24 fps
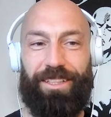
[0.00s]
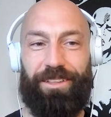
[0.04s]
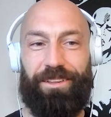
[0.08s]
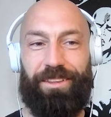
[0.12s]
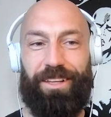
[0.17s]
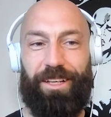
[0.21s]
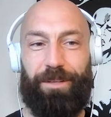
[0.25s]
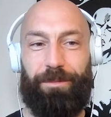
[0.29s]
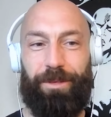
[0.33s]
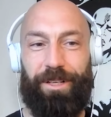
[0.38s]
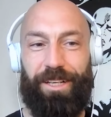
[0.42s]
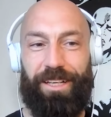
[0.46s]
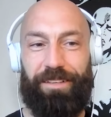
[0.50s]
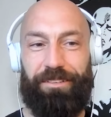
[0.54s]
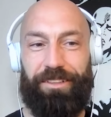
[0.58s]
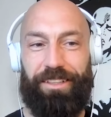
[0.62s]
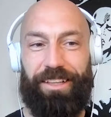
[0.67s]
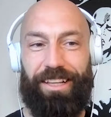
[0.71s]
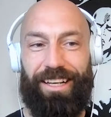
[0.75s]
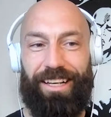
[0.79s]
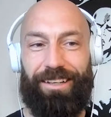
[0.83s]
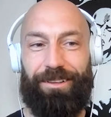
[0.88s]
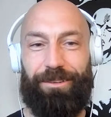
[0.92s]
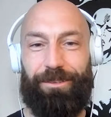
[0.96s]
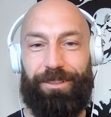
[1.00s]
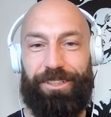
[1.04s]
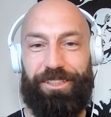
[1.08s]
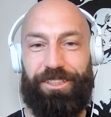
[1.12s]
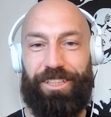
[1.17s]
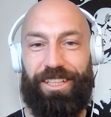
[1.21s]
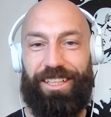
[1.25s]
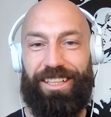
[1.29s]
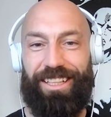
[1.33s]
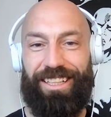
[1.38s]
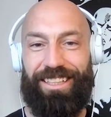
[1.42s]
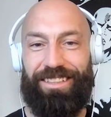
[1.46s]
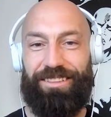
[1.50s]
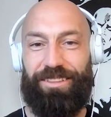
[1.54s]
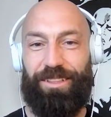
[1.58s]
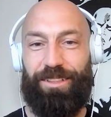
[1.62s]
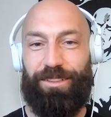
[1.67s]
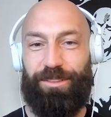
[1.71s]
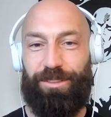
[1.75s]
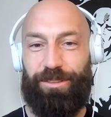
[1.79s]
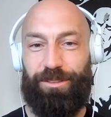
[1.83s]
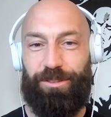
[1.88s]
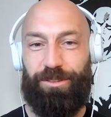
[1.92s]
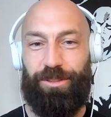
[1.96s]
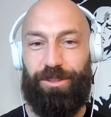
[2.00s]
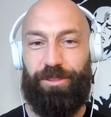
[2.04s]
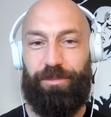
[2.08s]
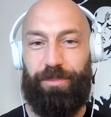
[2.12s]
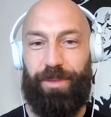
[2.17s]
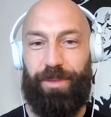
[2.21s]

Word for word: you think about everything, which I think is also true of